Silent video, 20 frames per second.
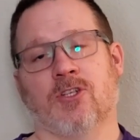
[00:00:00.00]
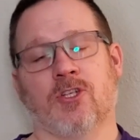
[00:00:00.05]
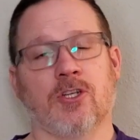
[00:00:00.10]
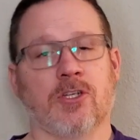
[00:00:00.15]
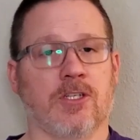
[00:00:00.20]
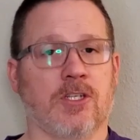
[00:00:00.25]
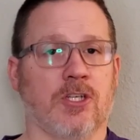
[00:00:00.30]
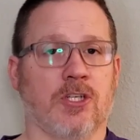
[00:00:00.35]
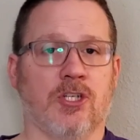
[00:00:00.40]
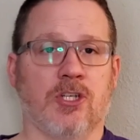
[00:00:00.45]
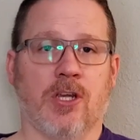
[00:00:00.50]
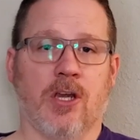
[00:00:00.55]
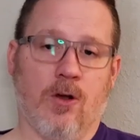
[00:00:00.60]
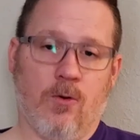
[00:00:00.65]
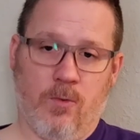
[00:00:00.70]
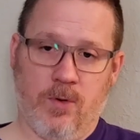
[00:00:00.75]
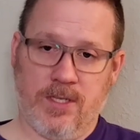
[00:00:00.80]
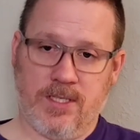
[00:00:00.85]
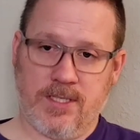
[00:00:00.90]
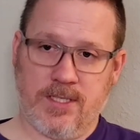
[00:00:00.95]
just a shell
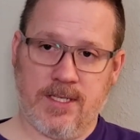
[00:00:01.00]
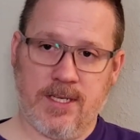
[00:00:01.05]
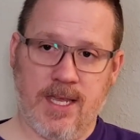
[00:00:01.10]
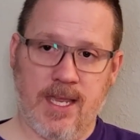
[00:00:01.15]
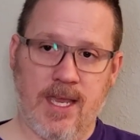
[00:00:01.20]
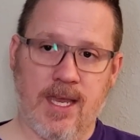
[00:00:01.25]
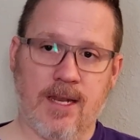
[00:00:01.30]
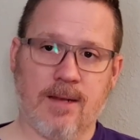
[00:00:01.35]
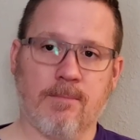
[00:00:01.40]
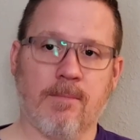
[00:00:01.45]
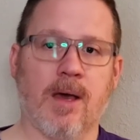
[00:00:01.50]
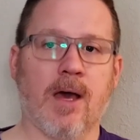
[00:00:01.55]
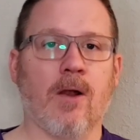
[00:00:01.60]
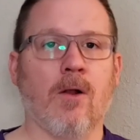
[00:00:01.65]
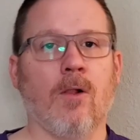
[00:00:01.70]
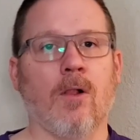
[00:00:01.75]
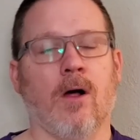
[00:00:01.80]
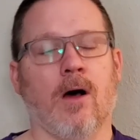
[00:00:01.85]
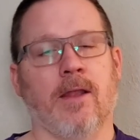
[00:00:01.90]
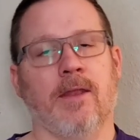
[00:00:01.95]
with skin
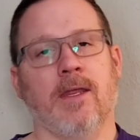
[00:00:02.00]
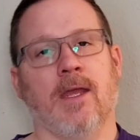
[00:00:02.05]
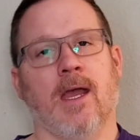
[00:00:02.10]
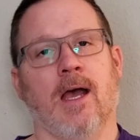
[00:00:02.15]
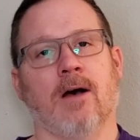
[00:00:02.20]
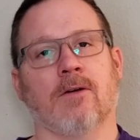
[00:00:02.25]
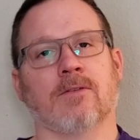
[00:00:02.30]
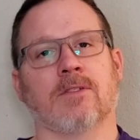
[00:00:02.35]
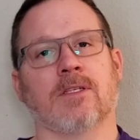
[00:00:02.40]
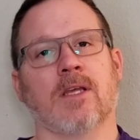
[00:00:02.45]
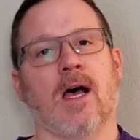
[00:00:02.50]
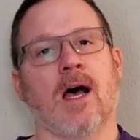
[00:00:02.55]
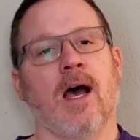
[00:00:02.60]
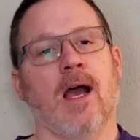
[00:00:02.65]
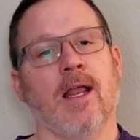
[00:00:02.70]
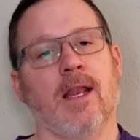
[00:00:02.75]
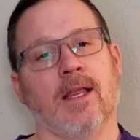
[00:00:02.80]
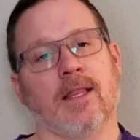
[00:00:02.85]
metal on the outside,